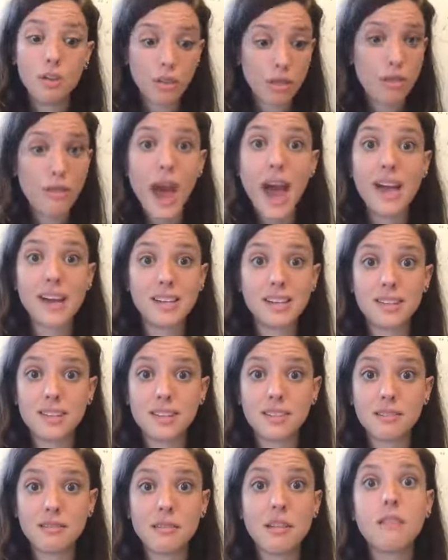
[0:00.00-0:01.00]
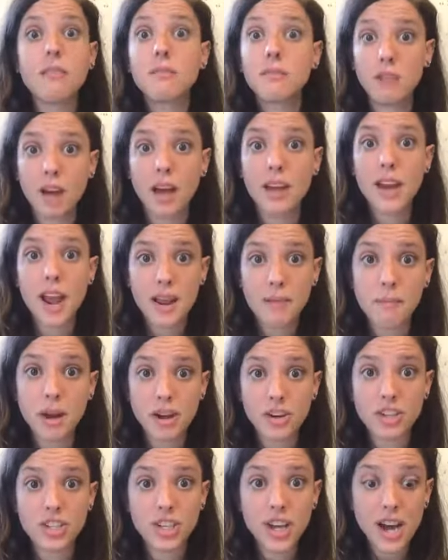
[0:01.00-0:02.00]
that is a
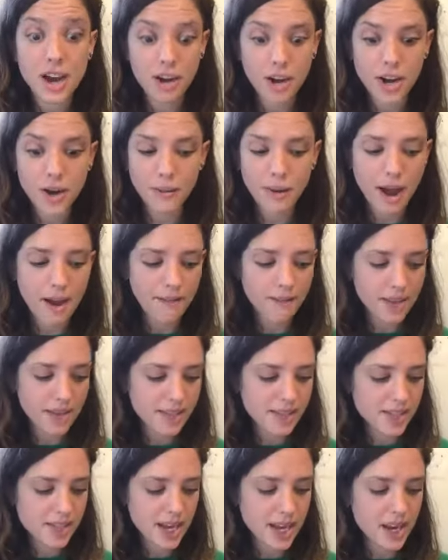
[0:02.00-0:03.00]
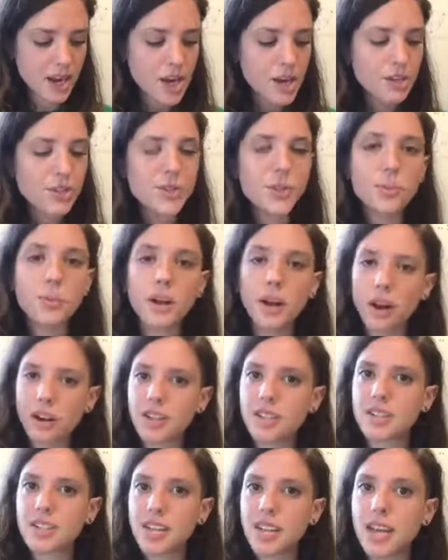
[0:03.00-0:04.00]
nightmare scenario, obviously. So we are
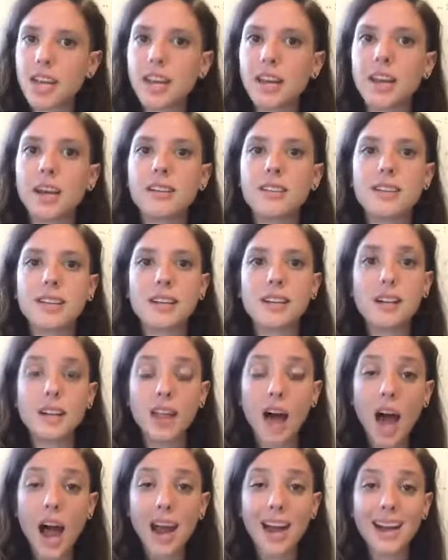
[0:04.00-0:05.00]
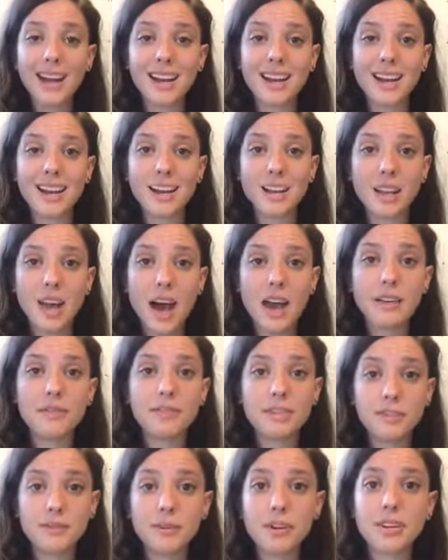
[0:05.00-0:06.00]
seeing a decline in a lot of
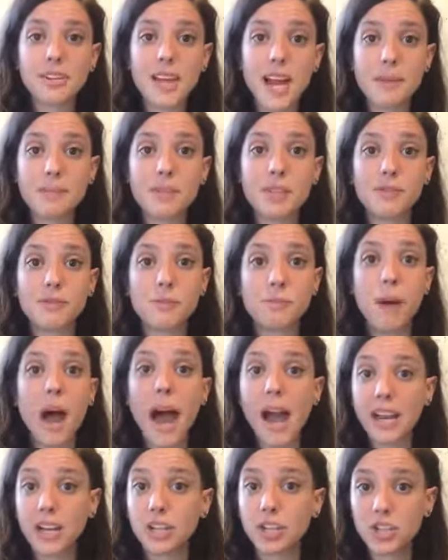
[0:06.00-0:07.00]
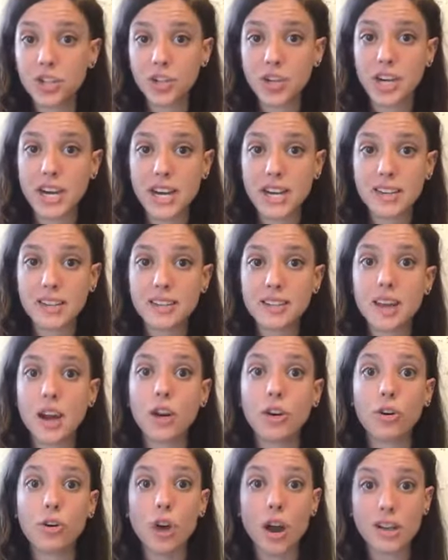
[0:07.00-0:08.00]
different types of pine trees
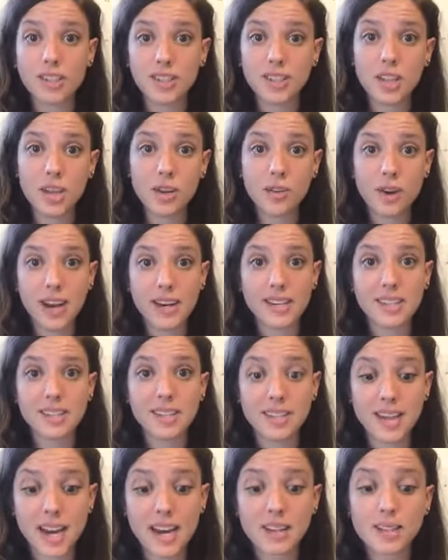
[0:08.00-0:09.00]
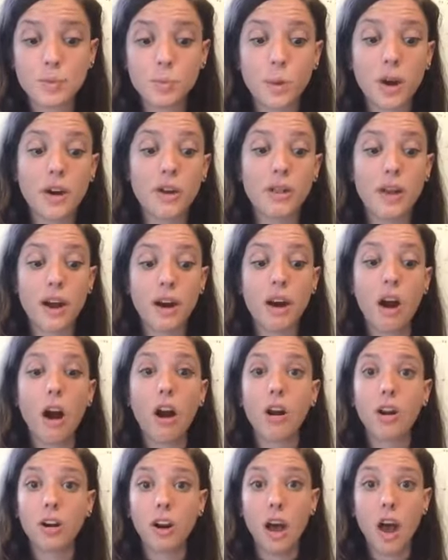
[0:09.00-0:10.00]
across the United States where there
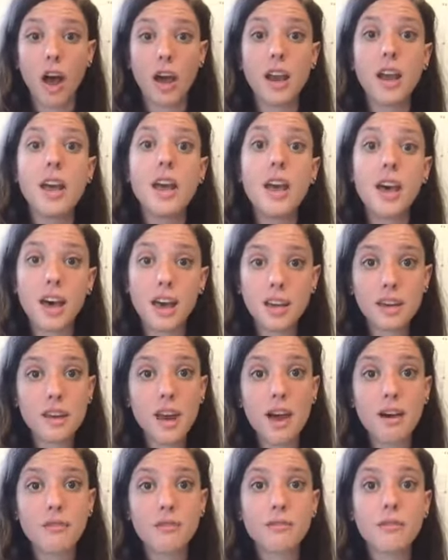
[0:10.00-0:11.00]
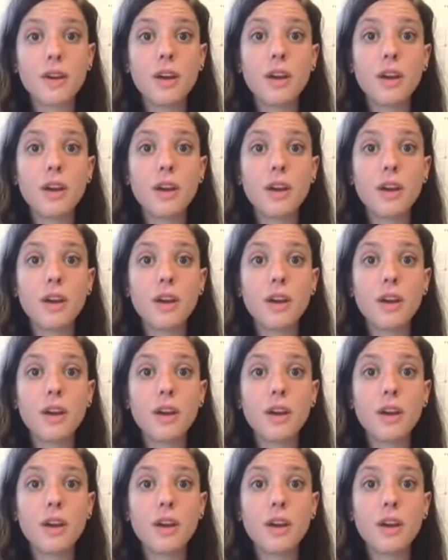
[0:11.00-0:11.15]
are not enough